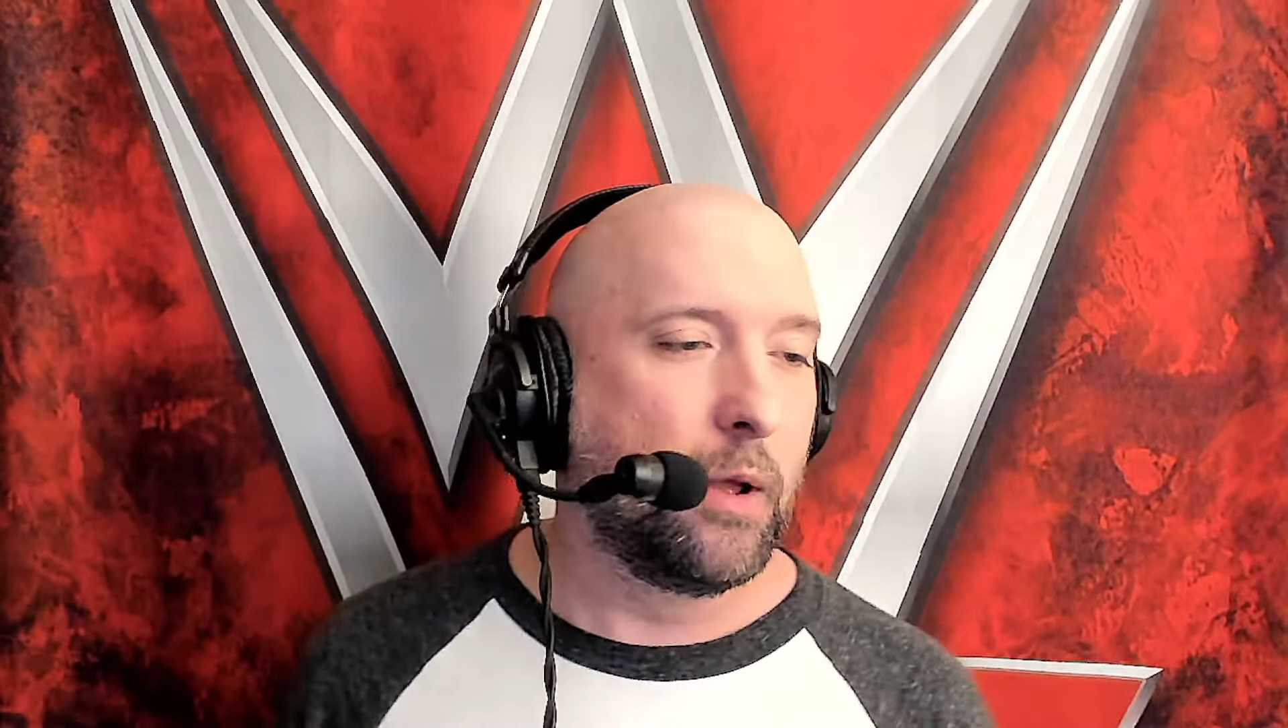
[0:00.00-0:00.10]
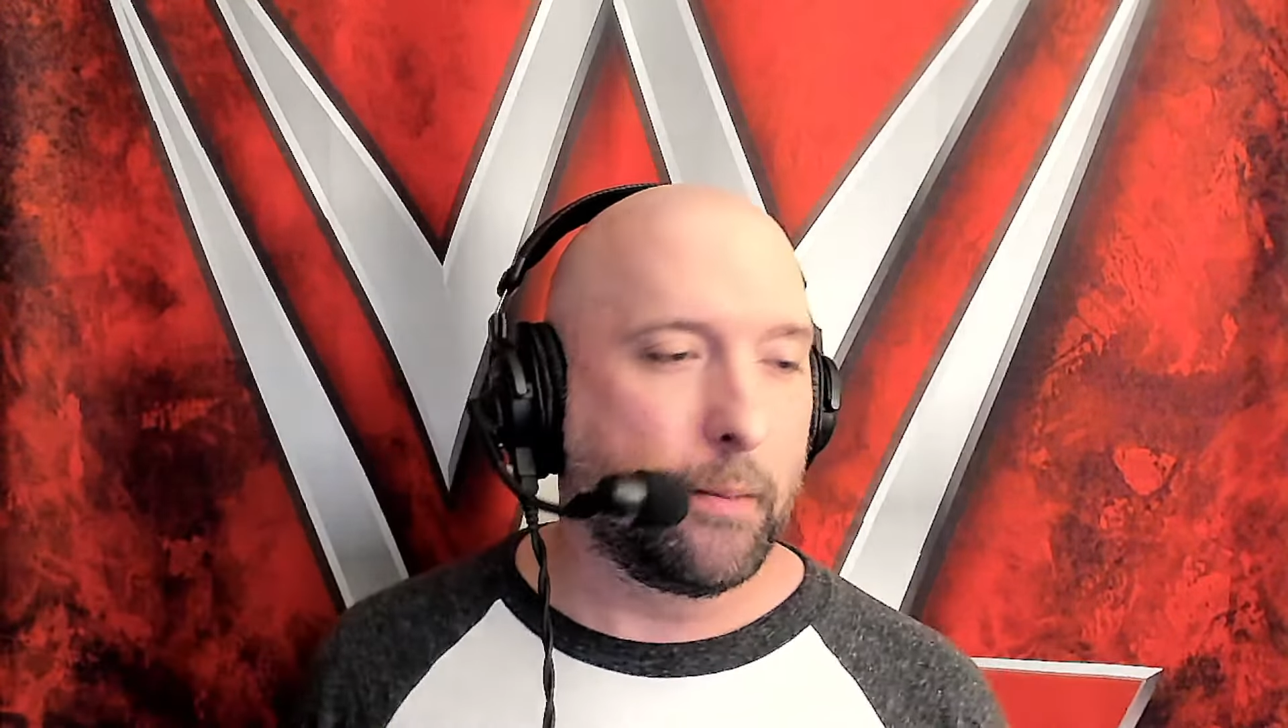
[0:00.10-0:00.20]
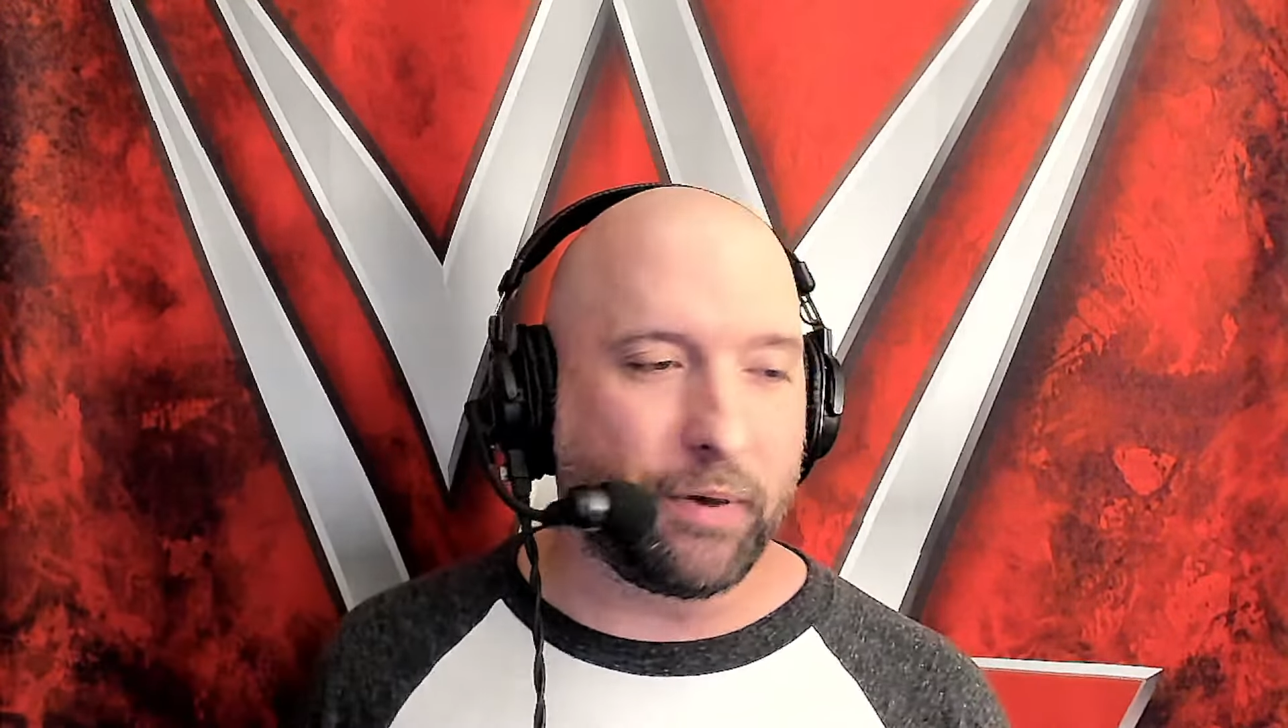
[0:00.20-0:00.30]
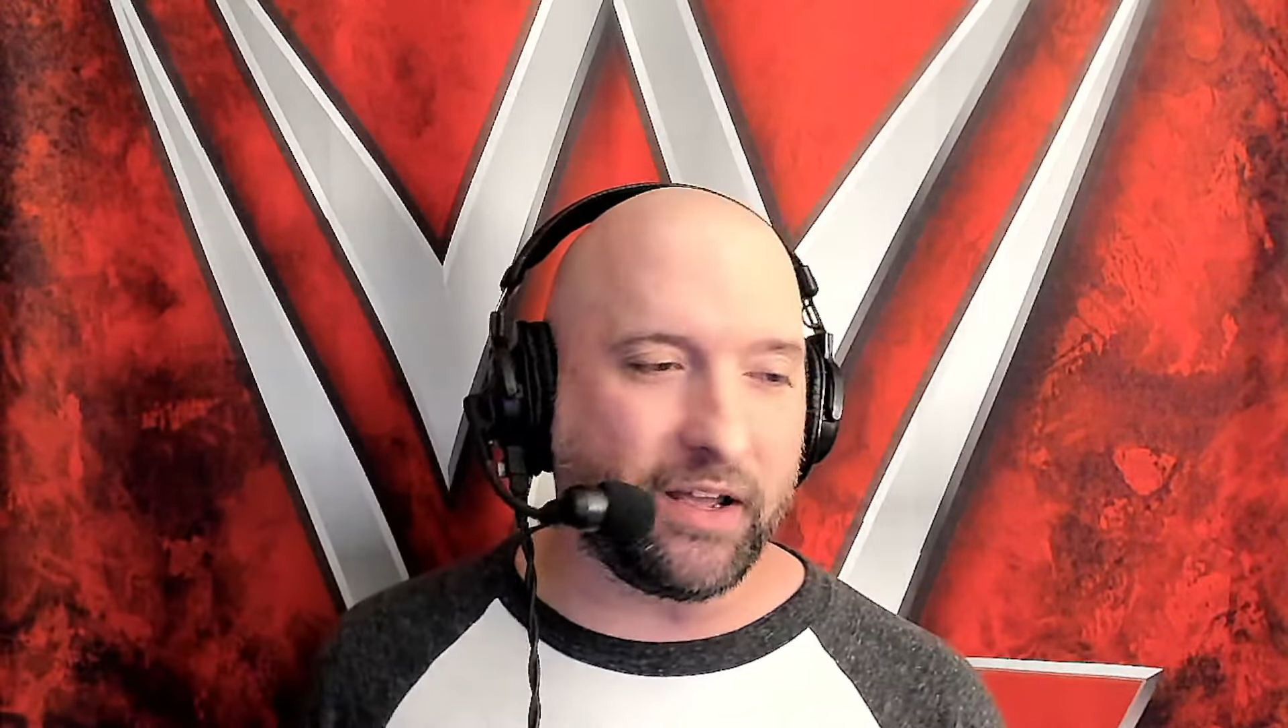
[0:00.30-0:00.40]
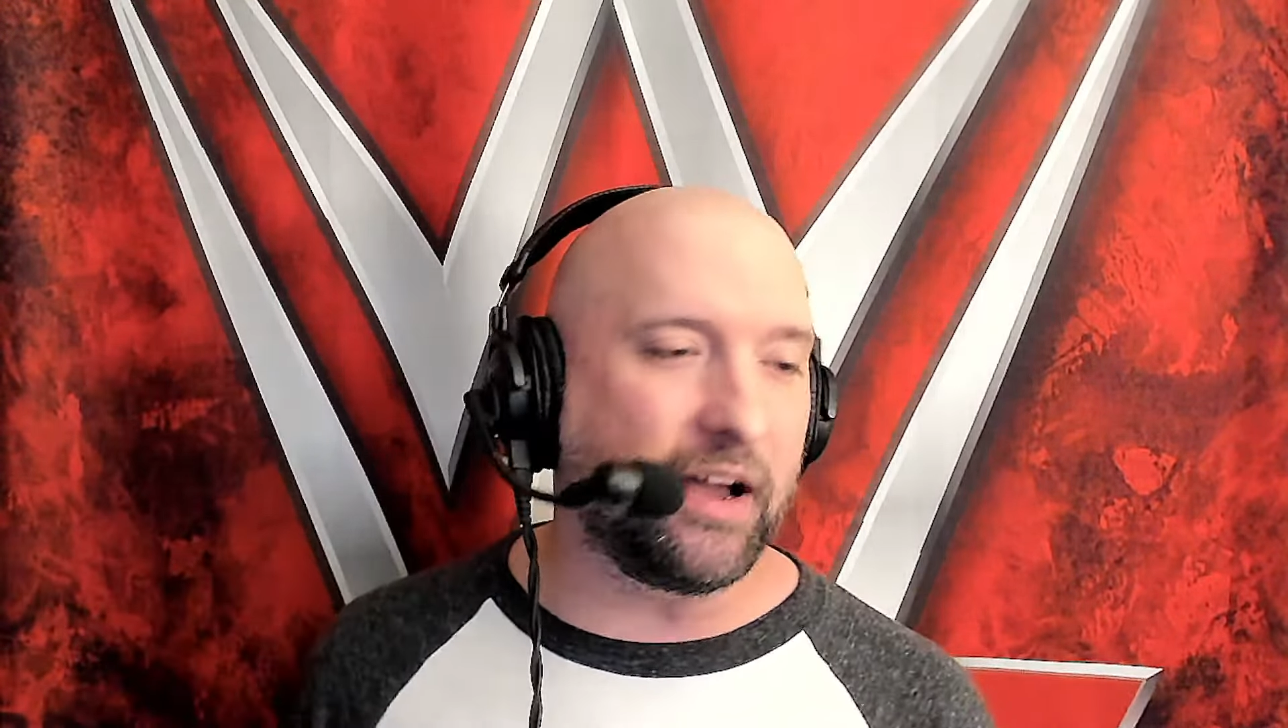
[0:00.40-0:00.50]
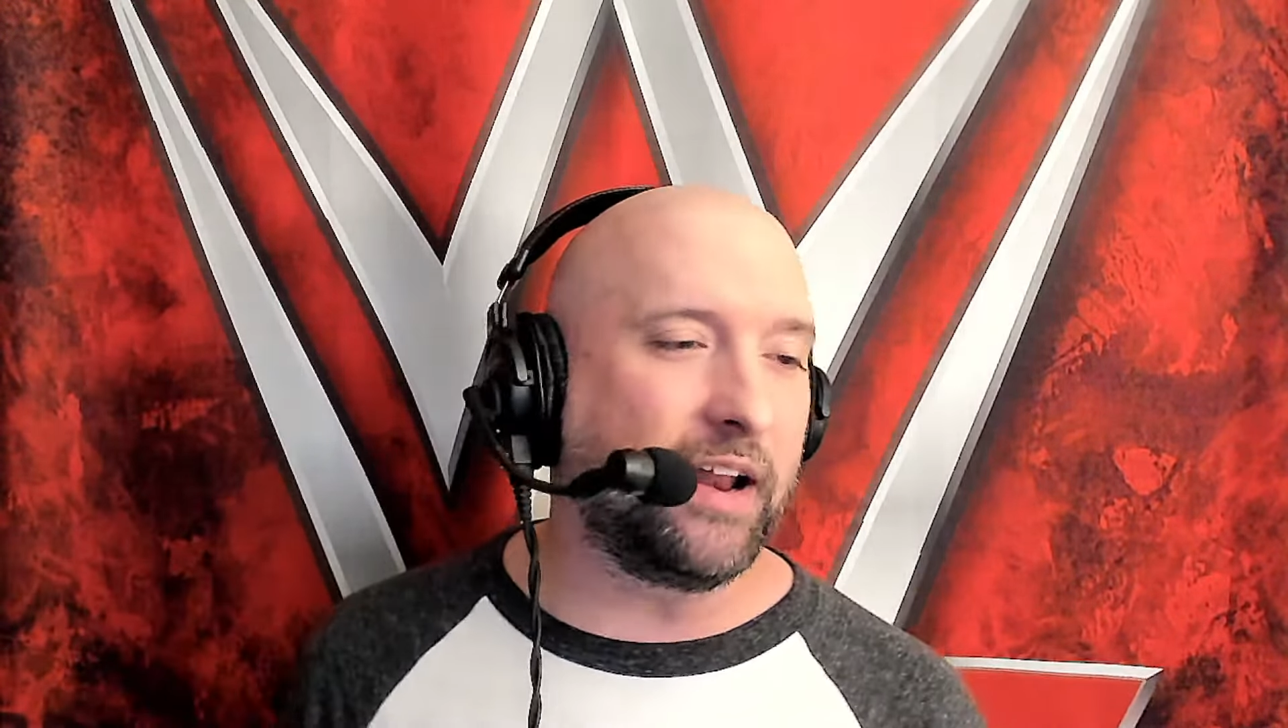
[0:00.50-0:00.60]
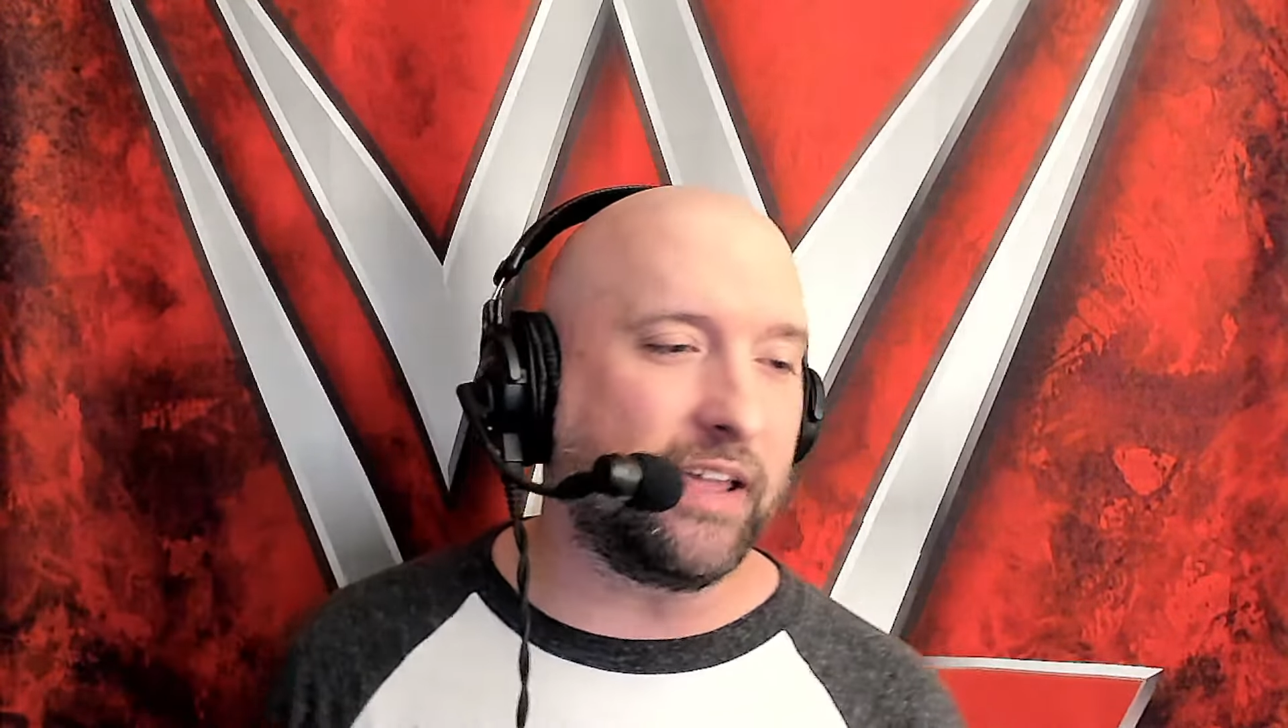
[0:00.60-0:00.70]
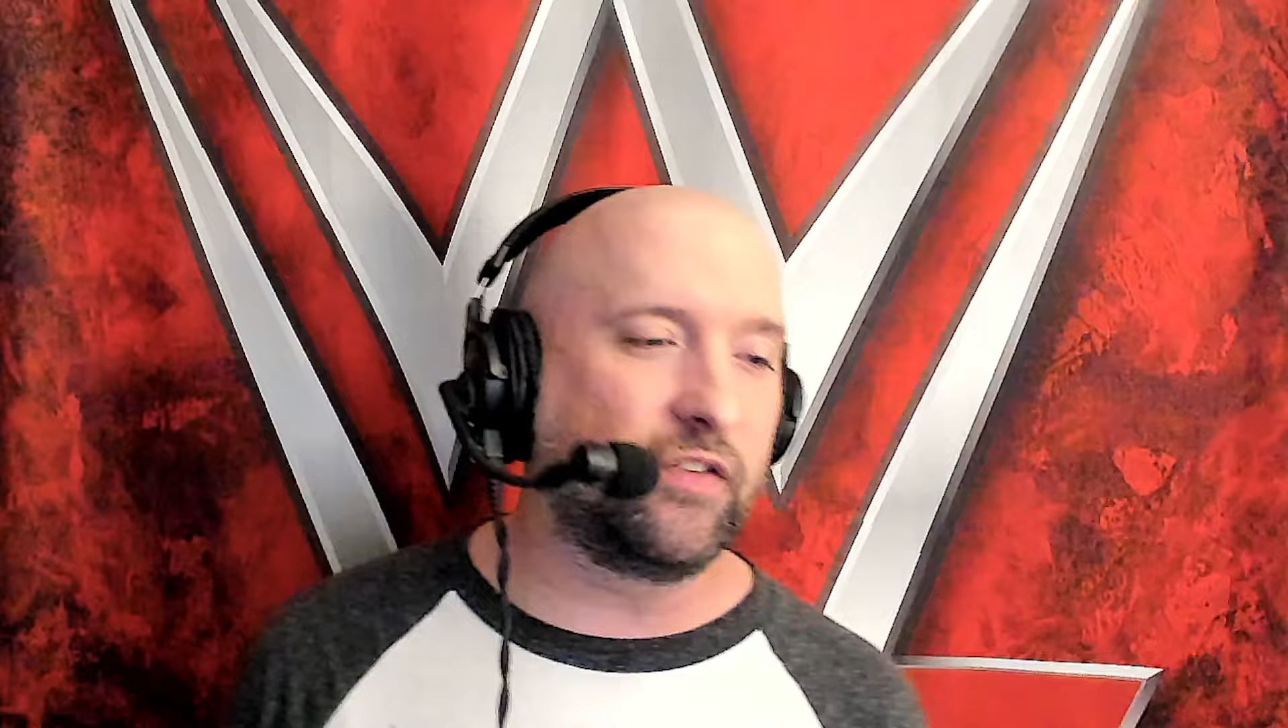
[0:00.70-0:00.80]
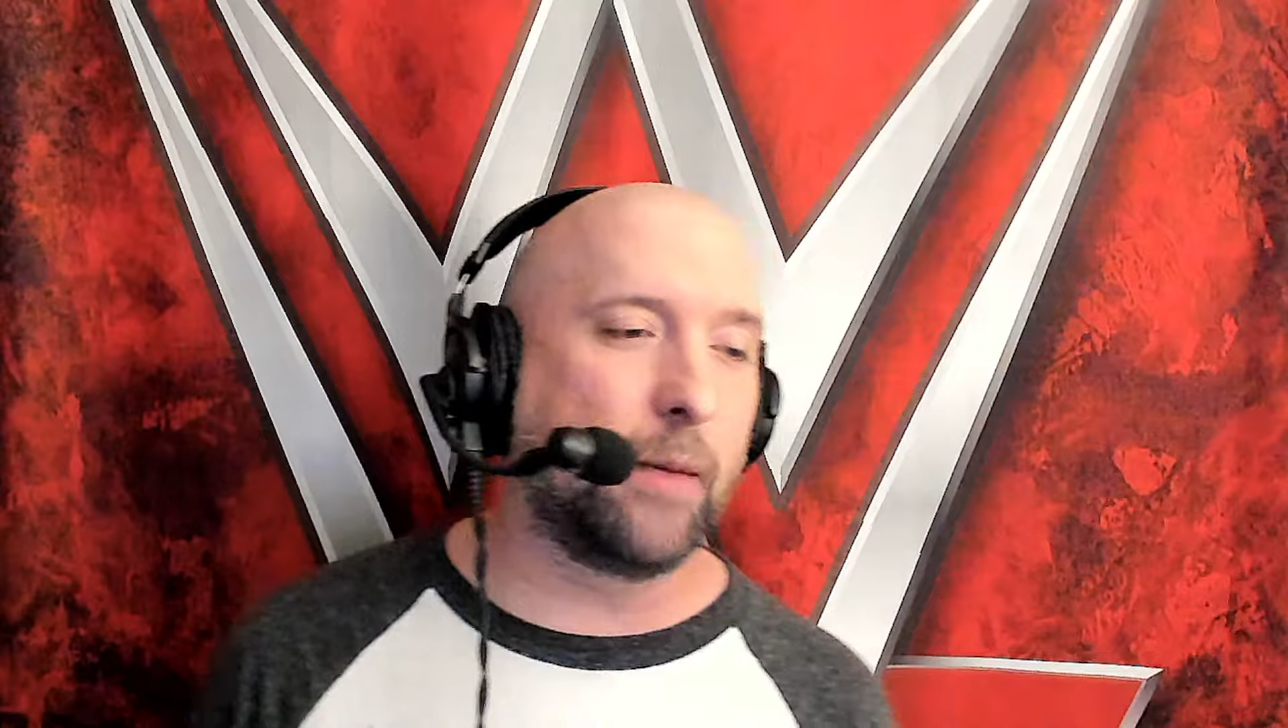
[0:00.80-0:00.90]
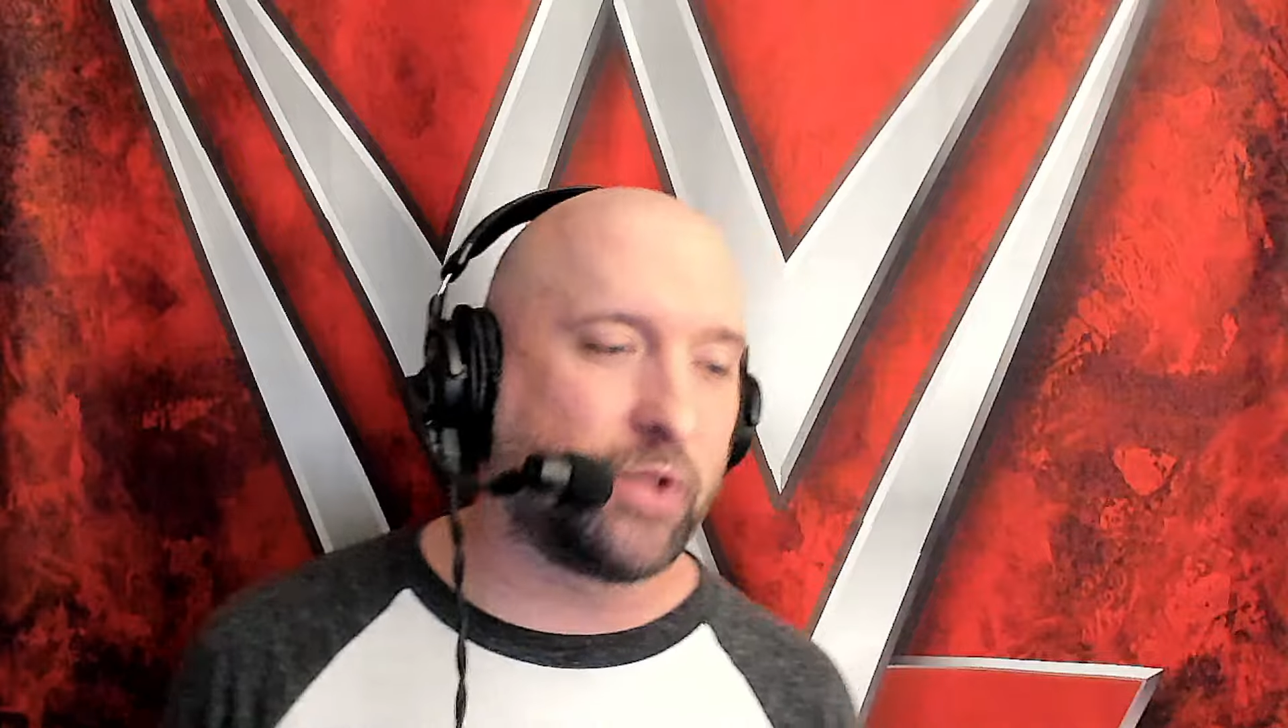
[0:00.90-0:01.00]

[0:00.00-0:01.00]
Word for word: But you got to give it up